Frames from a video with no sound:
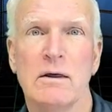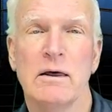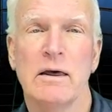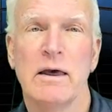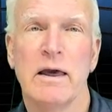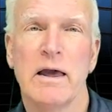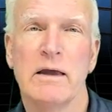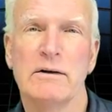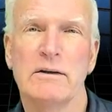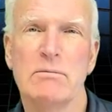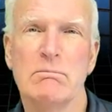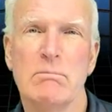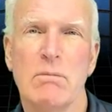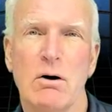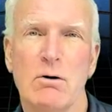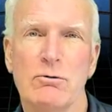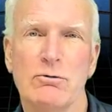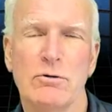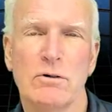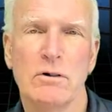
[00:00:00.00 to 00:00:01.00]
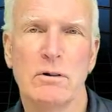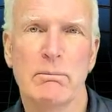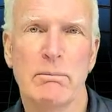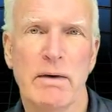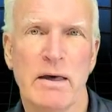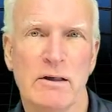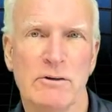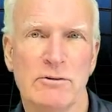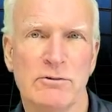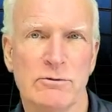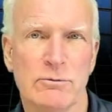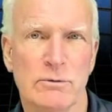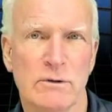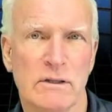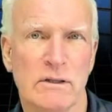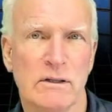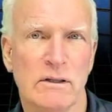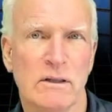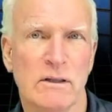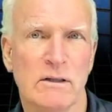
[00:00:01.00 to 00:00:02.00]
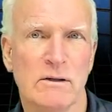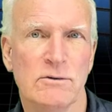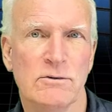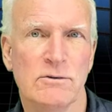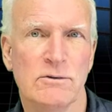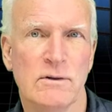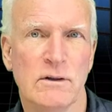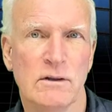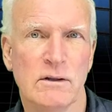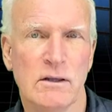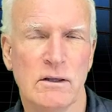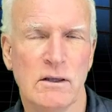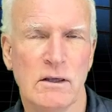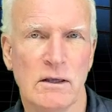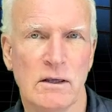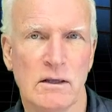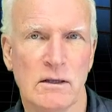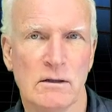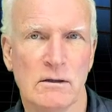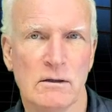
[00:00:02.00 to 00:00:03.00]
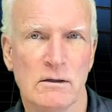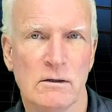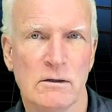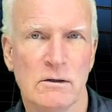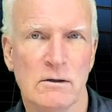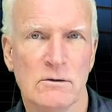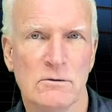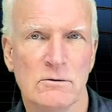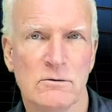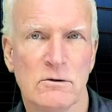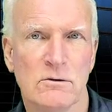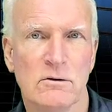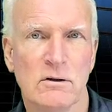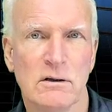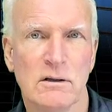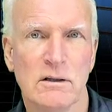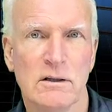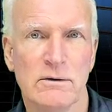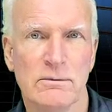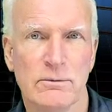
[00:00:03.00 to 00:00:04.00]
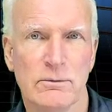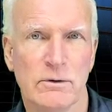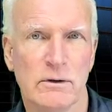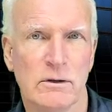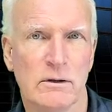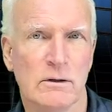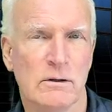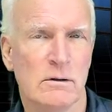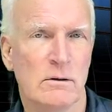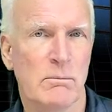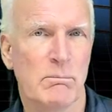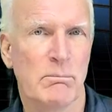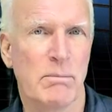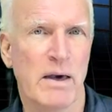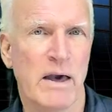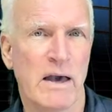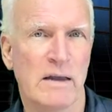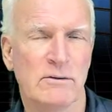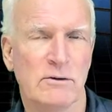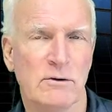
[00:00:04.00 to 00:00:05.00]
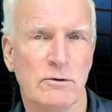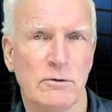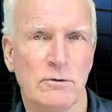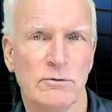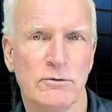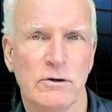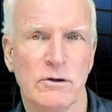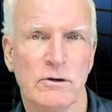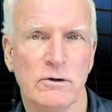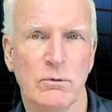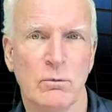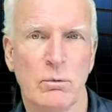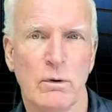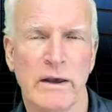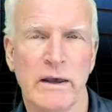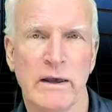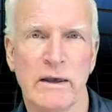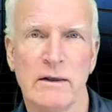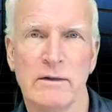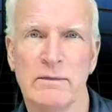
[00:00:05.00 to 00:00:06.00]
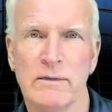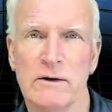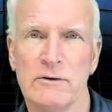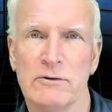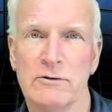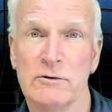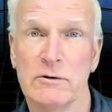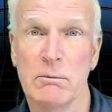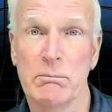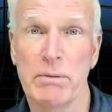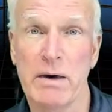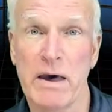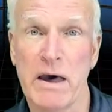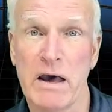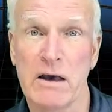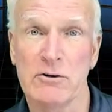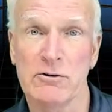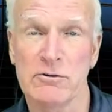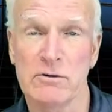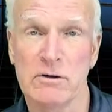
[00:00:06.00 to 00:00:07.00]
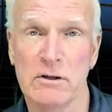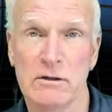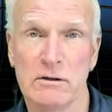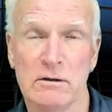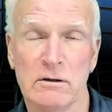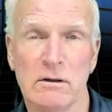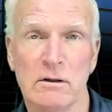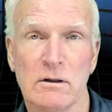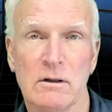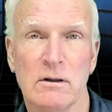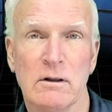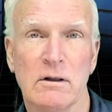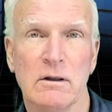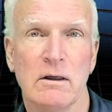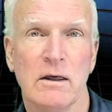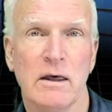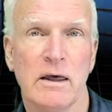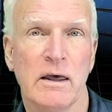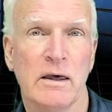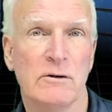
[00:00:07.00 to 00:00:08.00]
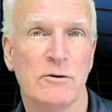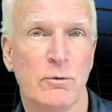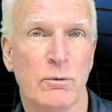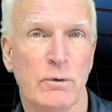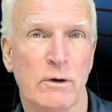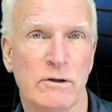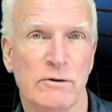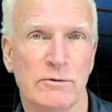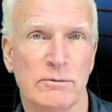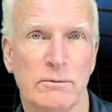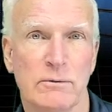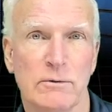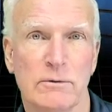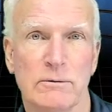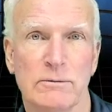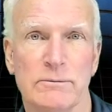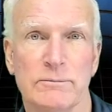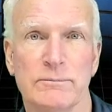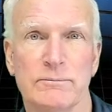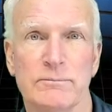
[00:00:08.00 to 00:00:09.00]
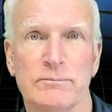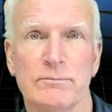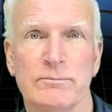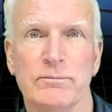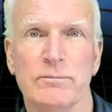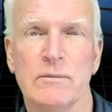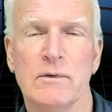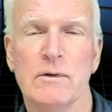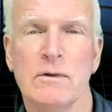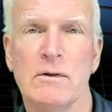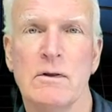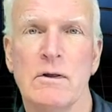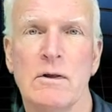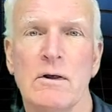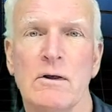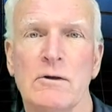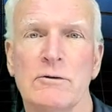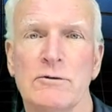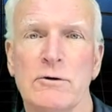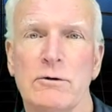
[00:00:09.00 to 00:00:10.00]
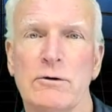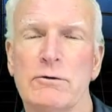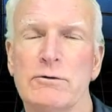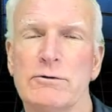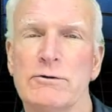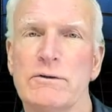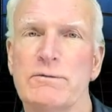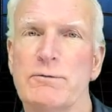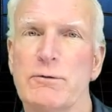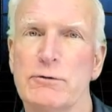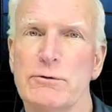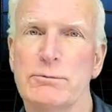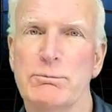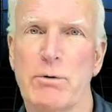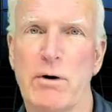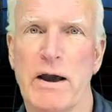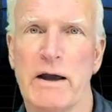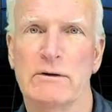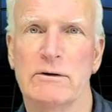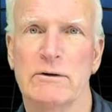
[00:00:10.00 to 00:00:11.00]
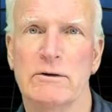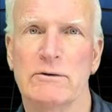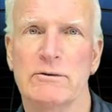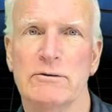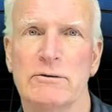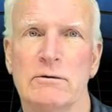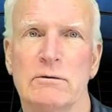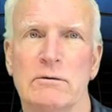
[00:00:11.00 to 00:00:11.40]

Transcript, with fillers: And emotional mastery is the key to delivering bad news in a way that is compassionate and graceful. So here's the first practice